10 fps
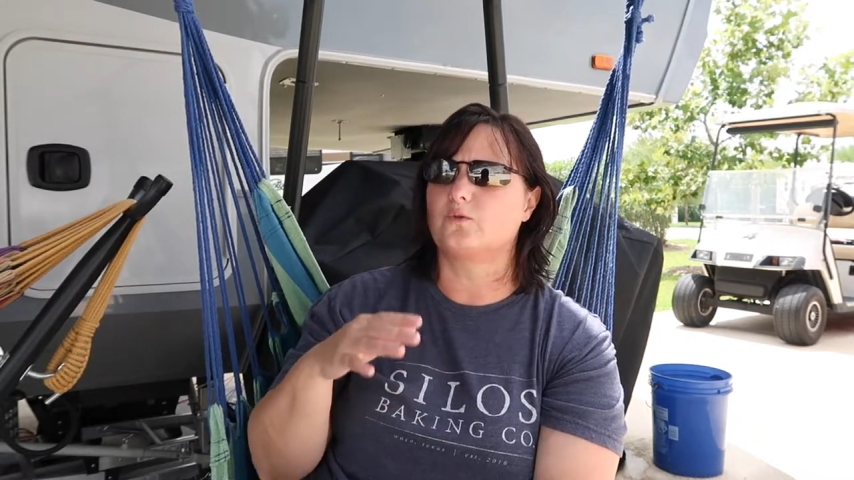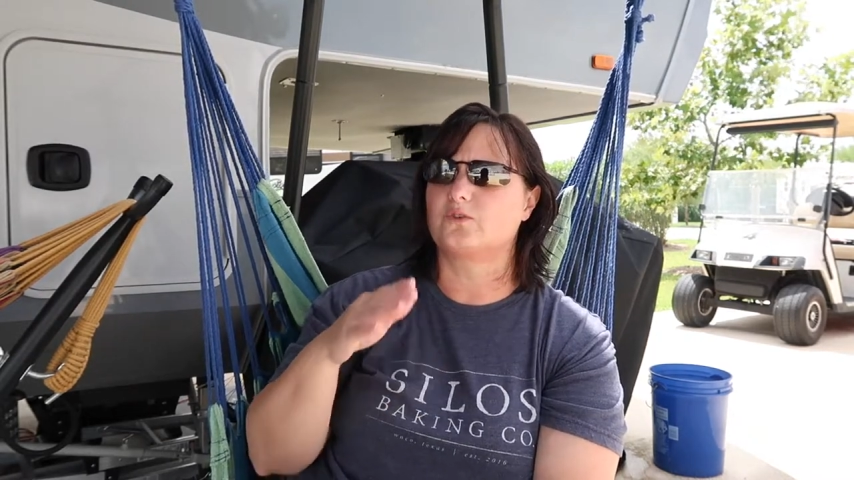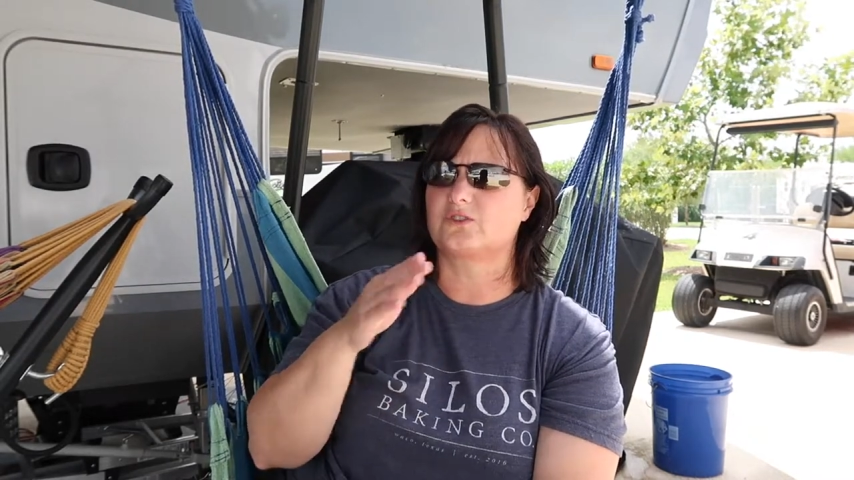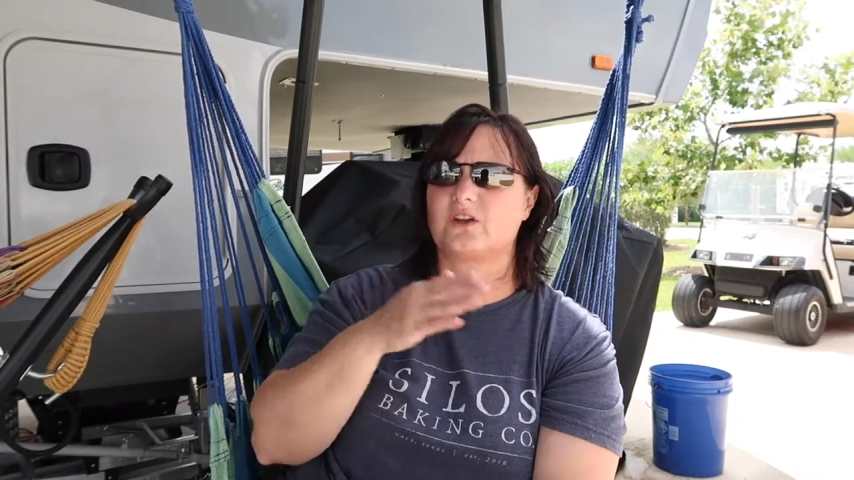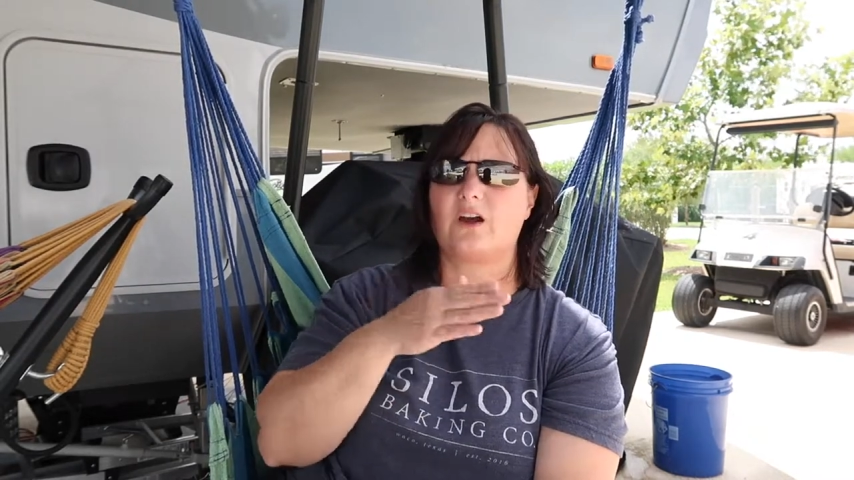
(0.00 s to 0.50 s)

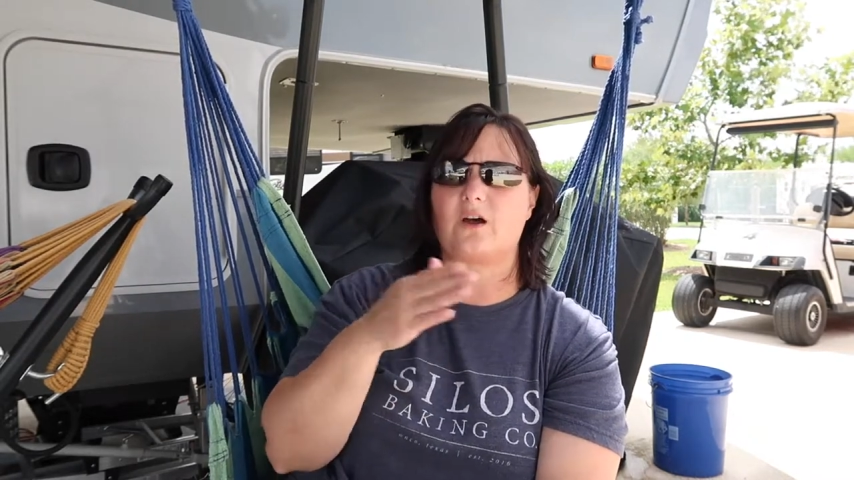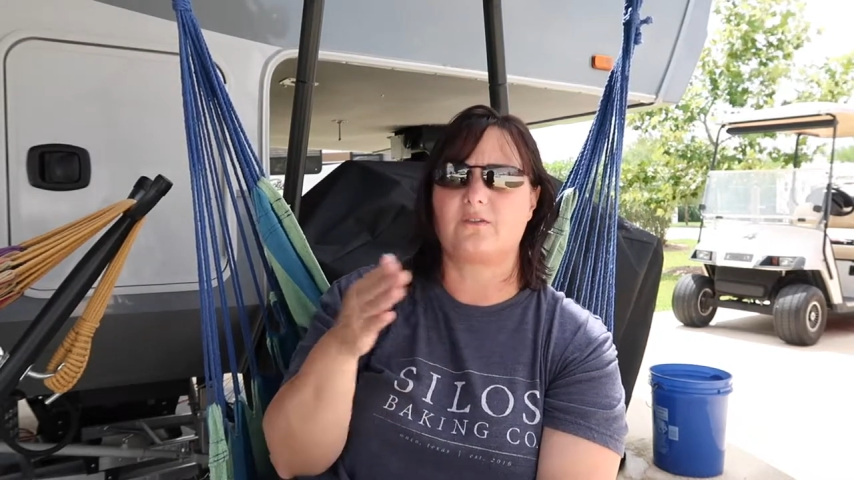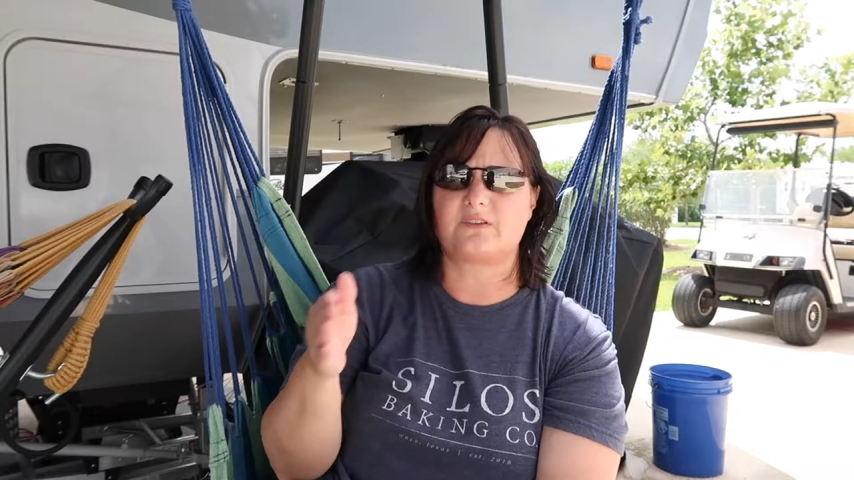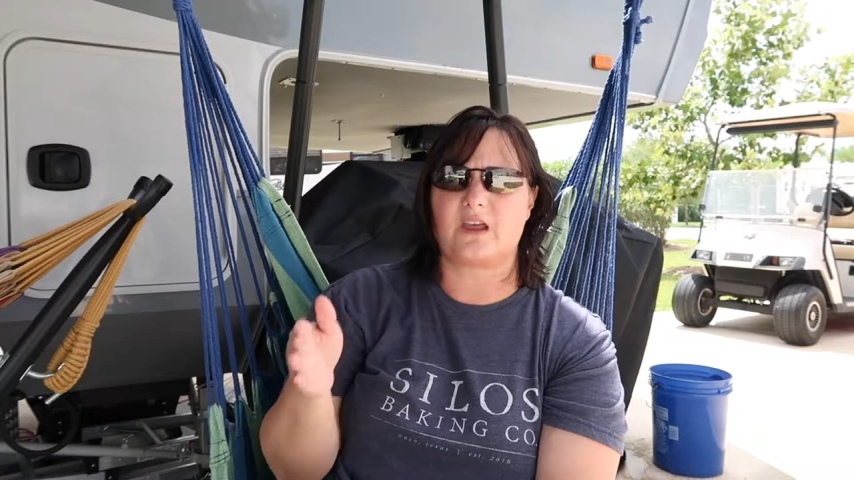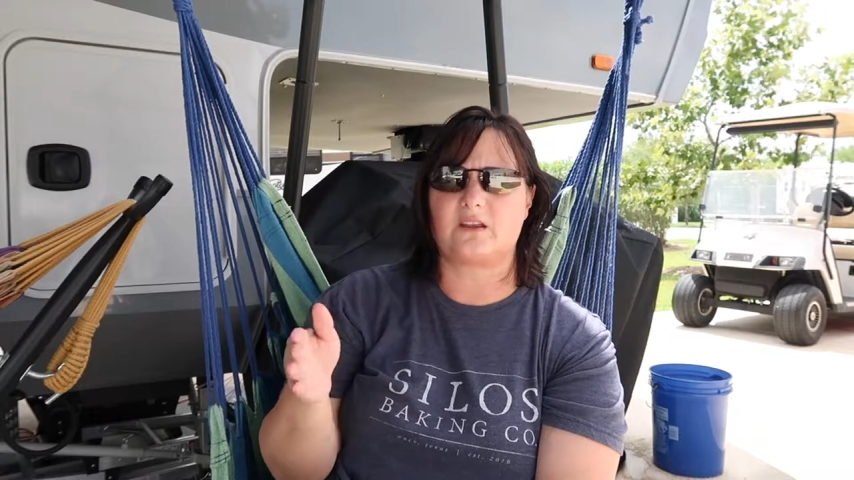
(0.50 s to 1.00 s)
there's a
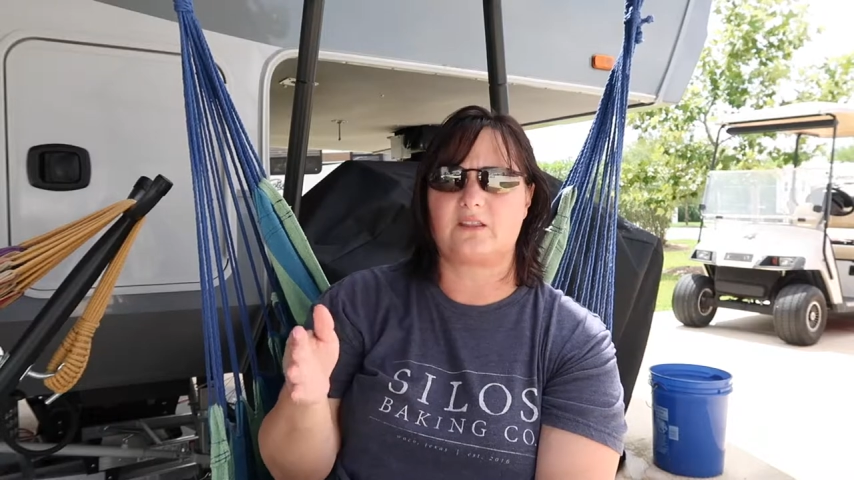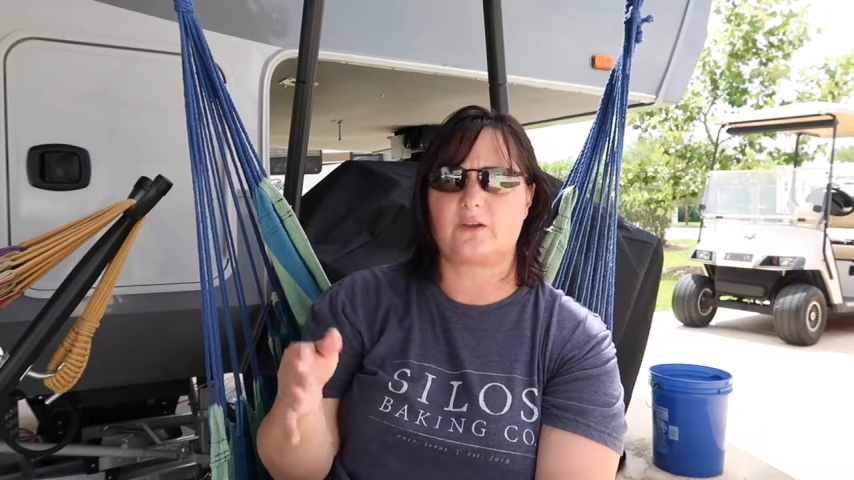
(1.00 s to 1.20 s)
cutoff date